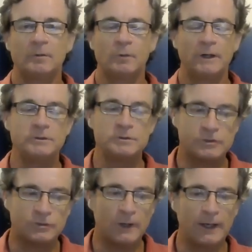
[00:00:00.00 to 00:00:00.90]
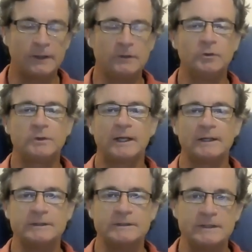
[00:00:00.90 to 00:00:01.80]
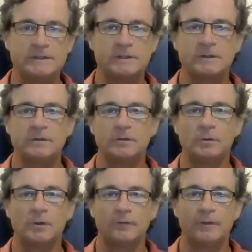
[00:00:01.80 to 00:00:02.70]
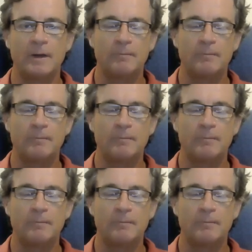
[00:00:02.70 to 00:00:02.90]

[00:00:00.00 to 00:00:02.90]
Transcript: when you train, you condition your